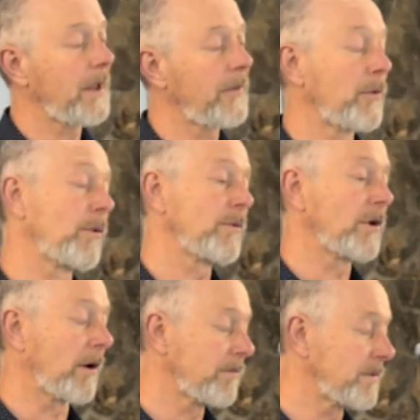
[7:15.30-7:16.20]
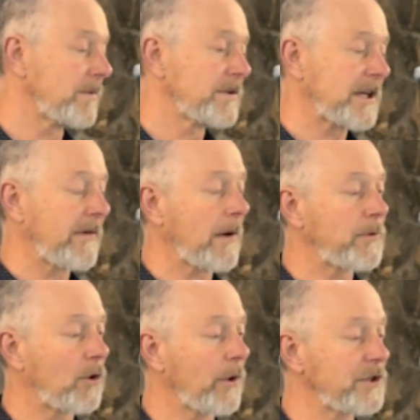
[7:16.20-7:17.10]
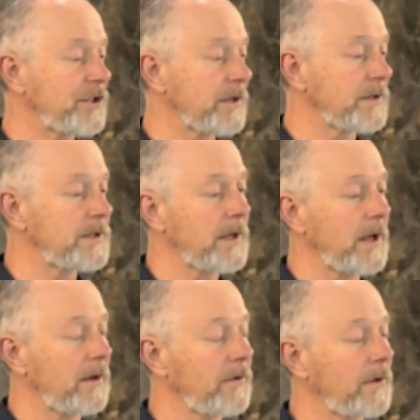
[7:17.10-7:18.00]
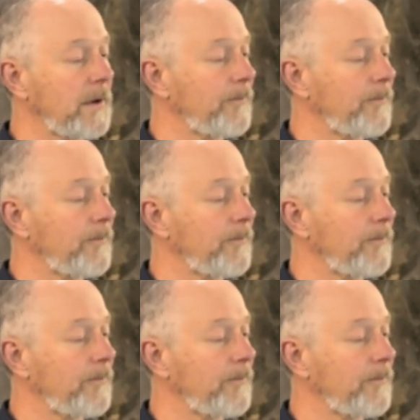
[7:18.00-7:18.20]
then, you know, save up your questions, and